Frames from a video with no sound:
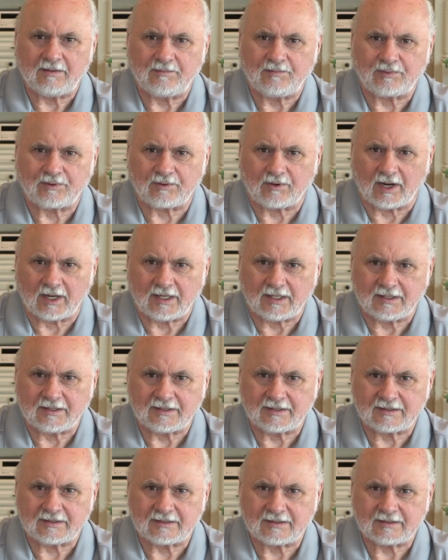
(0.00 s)

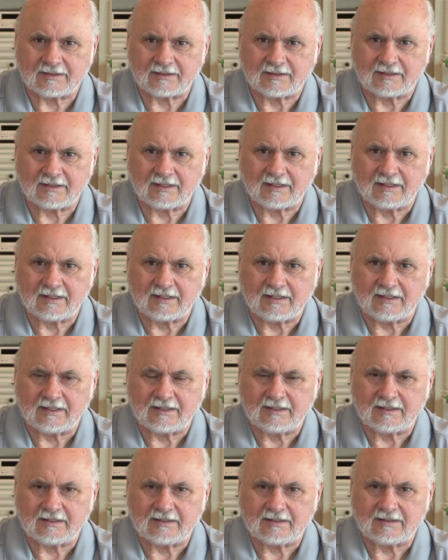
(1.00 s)
price.
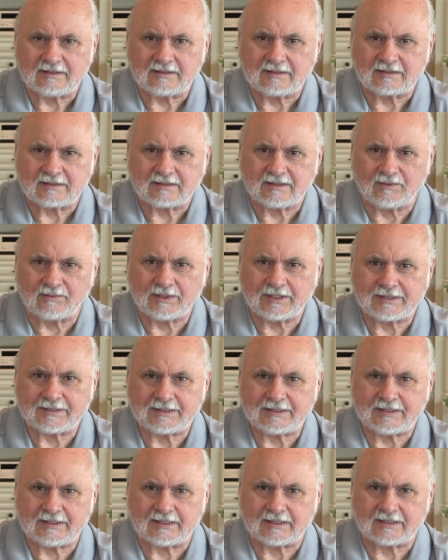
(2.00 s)
Can we
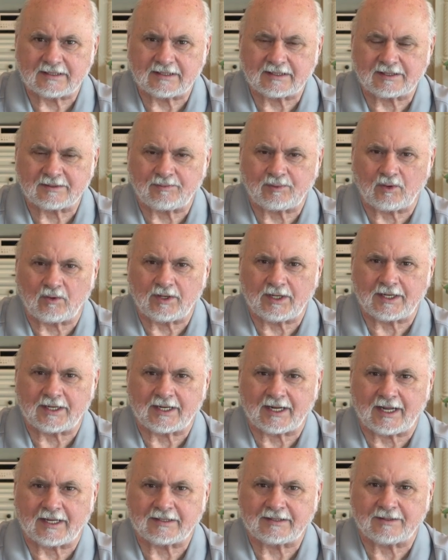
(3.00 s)
see it? It's pointed
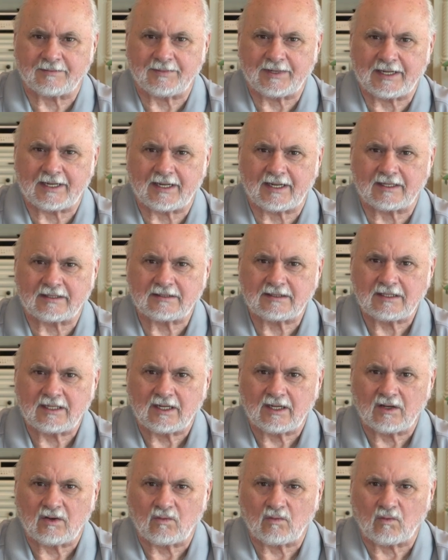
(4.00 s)
out the man
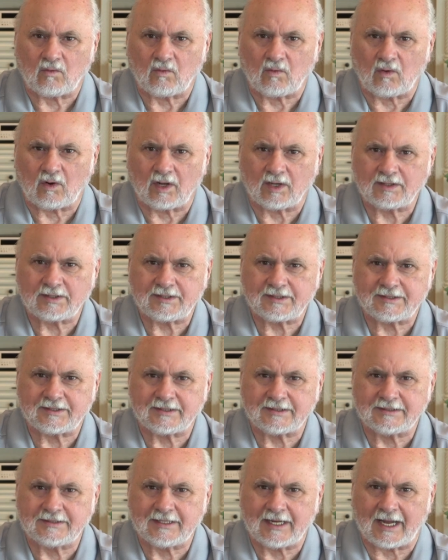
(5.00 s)
wants
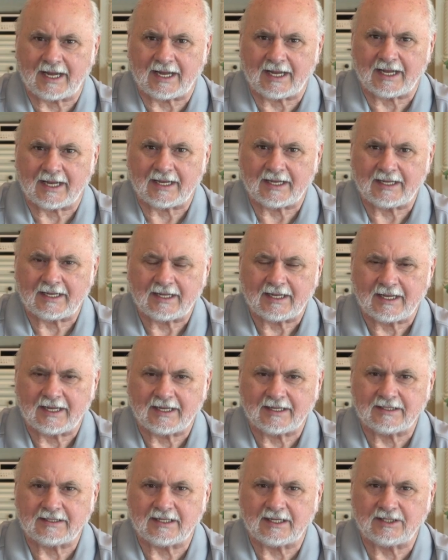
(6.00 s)
to die,
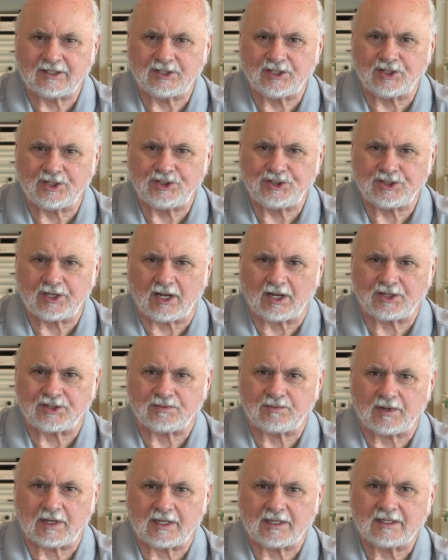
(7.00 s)
and then the
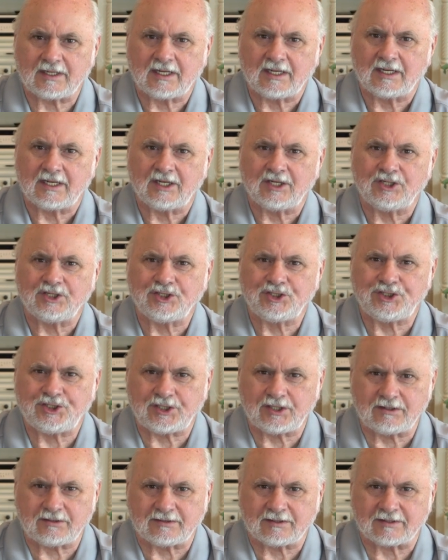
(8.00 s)
judgment.
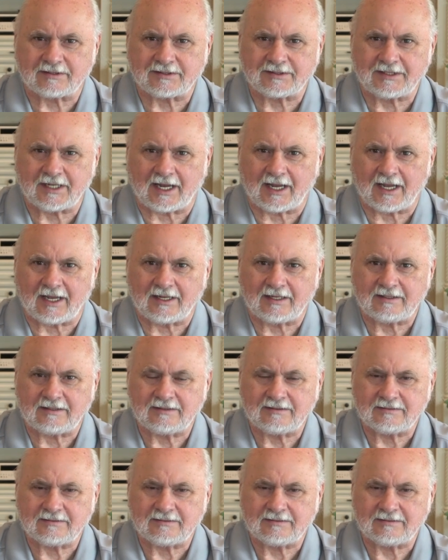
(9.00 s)
Jesus died.